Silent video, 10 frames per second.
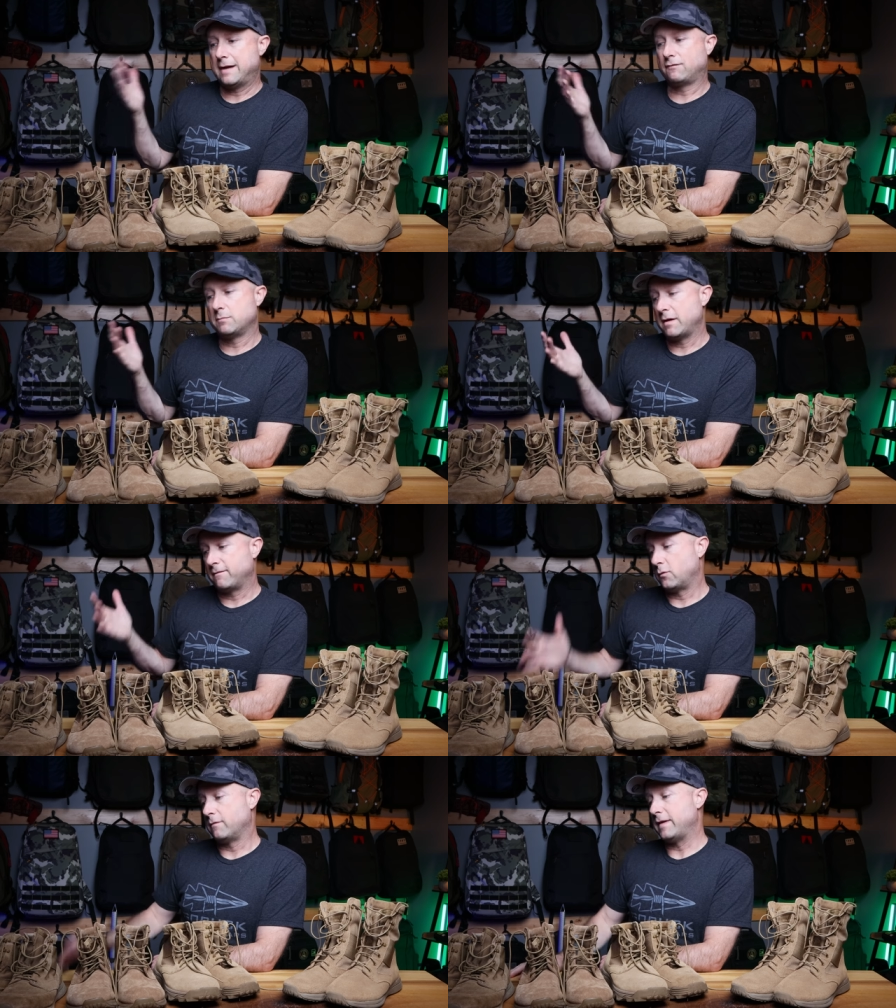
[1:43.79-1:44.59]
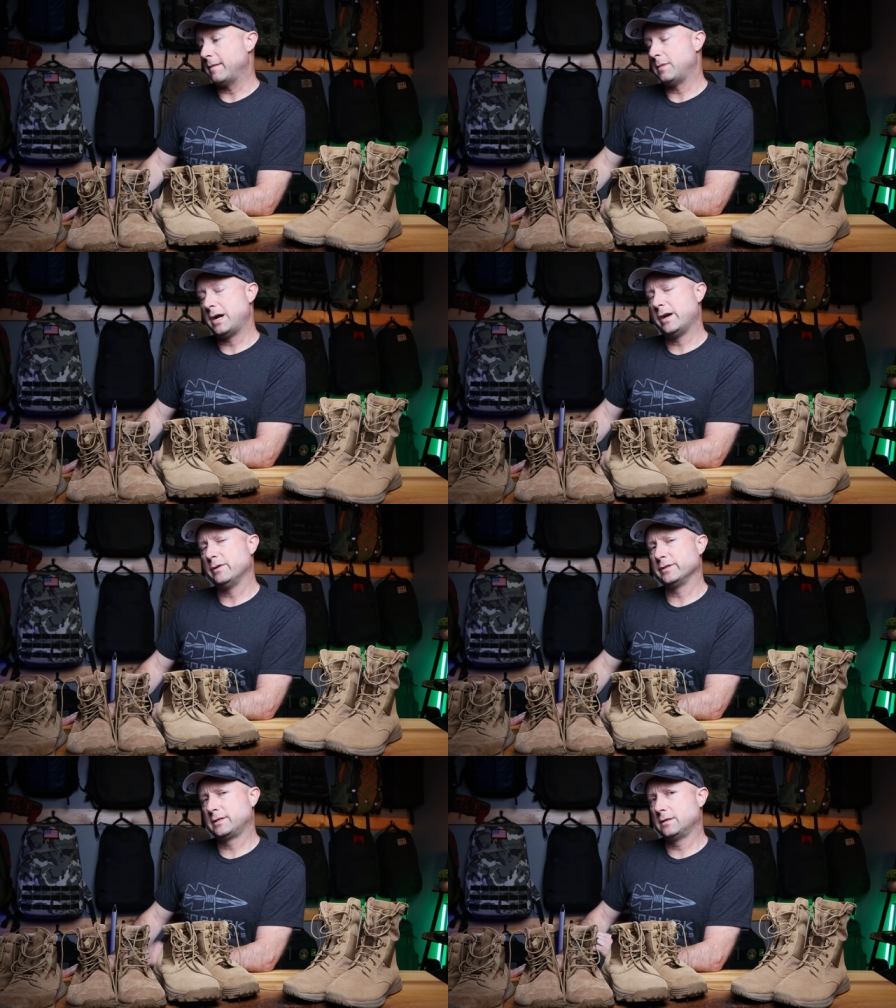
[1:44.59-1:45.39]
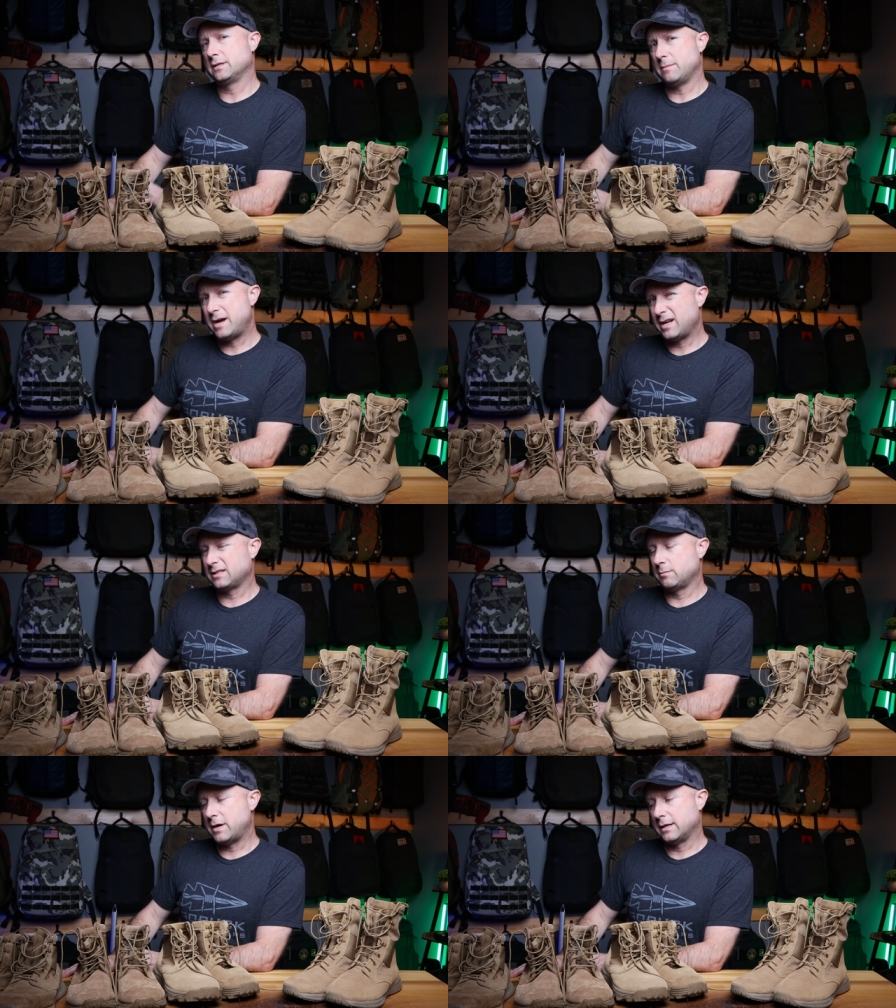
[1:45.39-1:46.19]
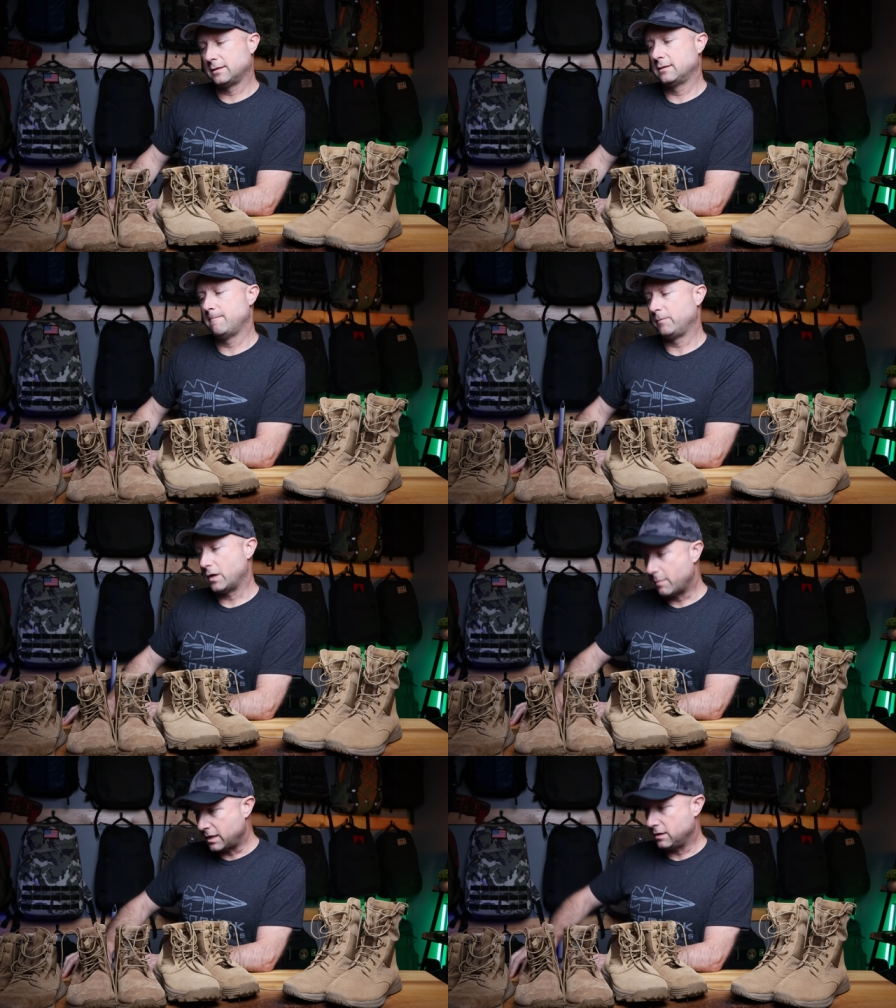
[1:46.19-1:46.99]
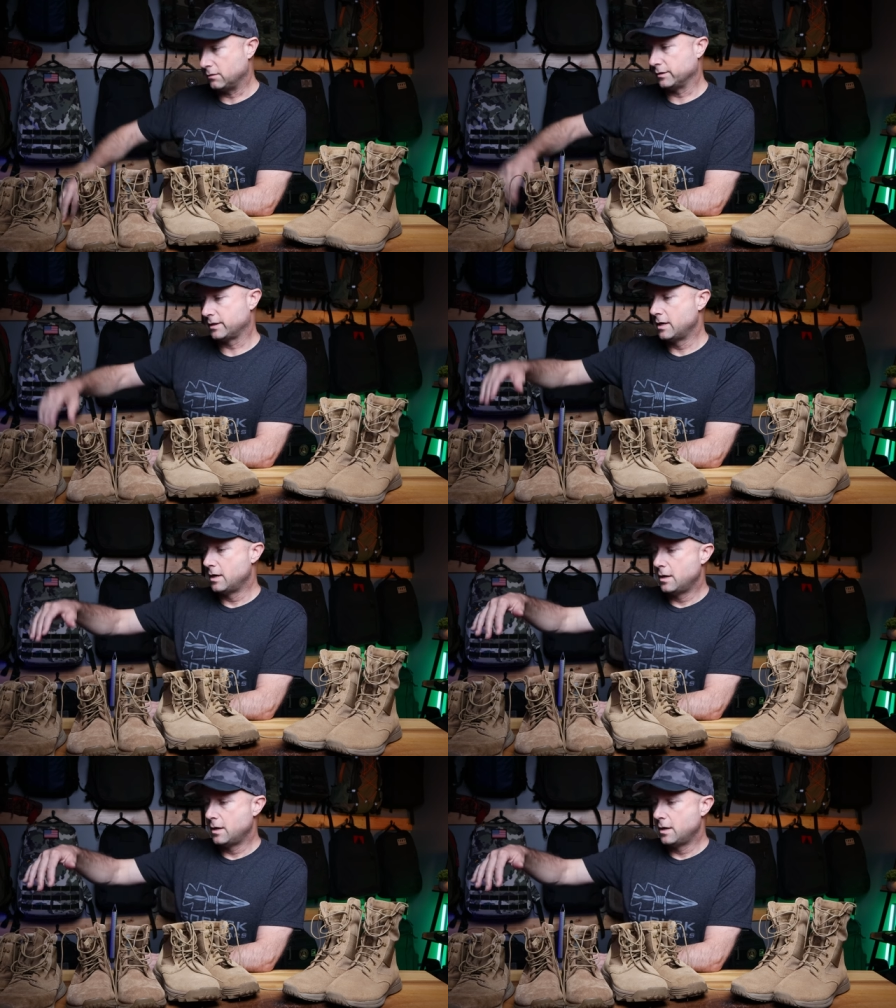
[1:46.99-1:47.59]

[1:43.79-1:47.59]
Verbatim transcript: after about four or five miles, some hot spots on my heels